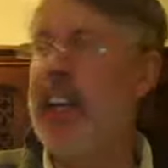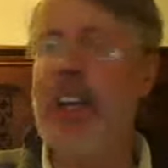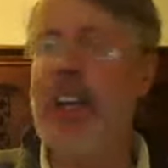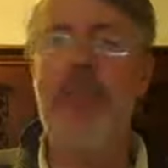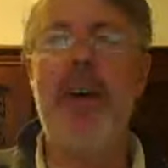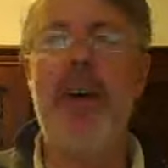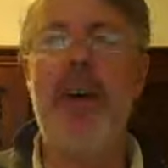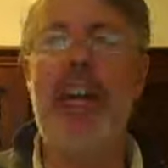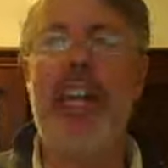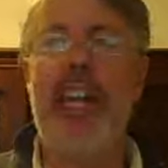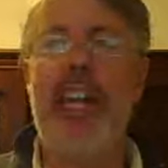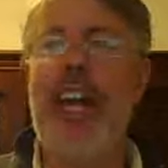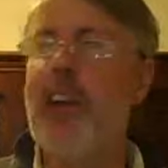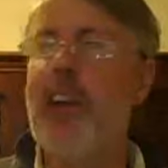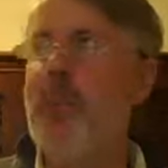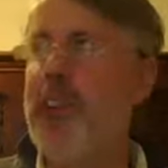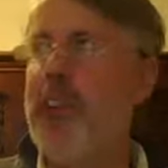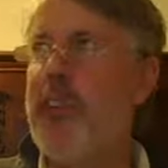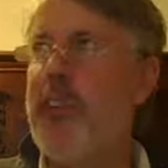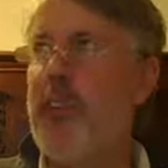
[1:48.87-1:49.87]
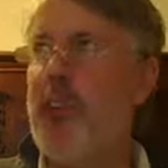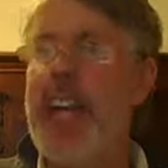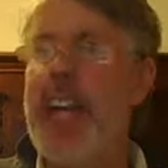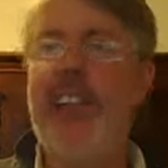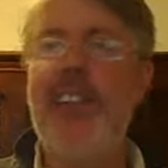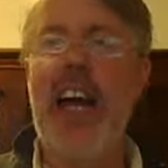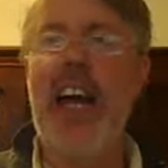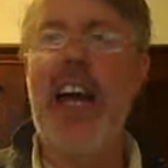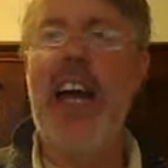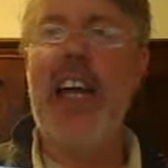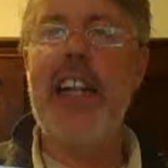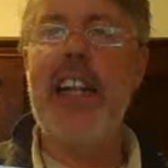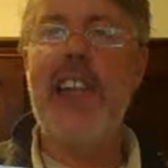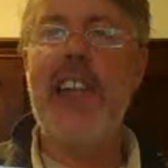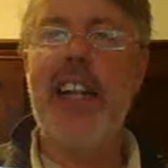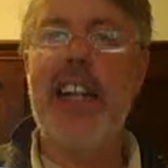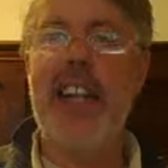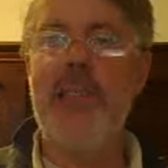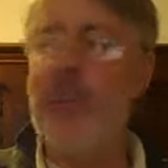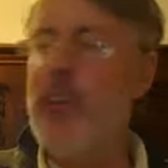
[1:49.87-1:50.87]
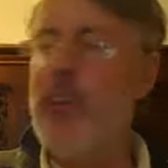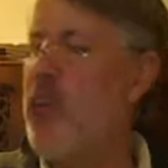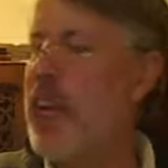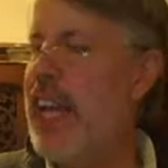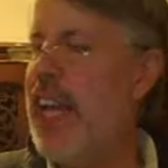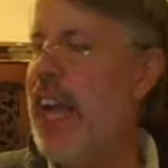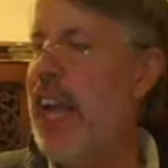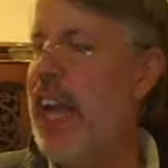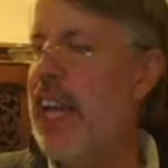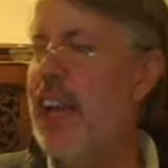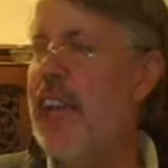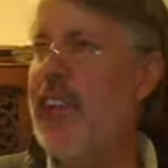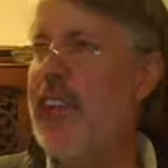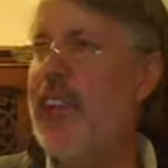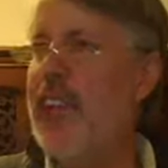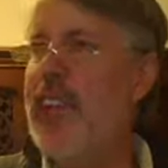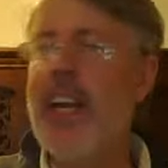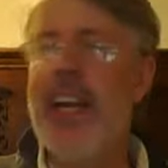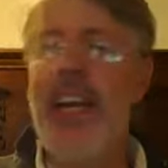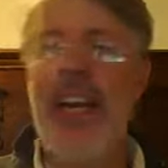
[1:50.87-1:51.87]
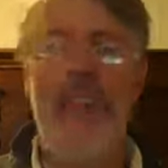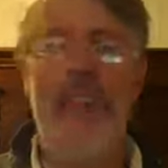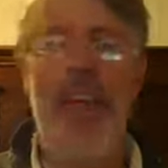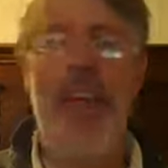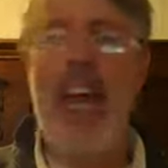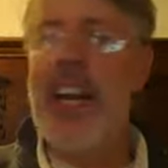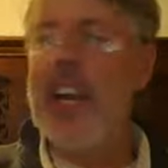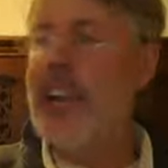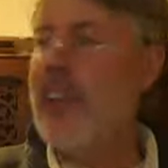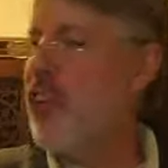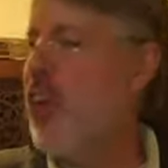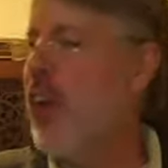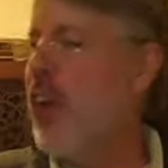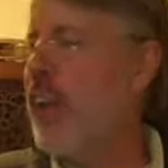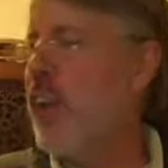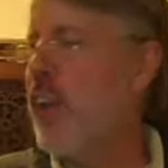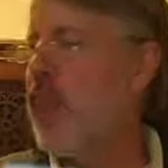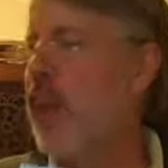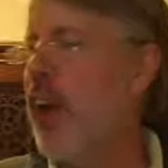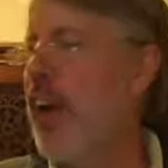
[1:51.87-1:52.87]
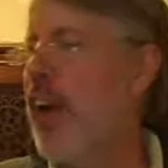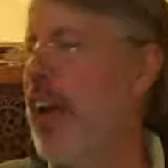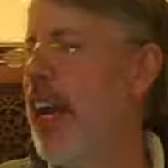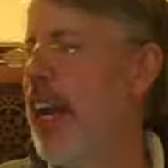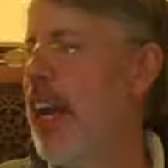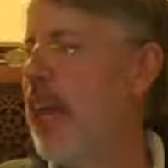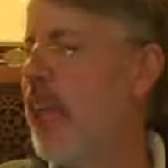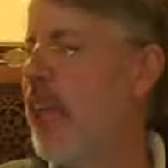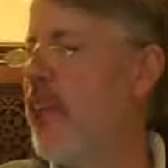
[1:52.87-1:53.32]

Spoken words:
a polygon with three sides and three angles, that is called a triangle.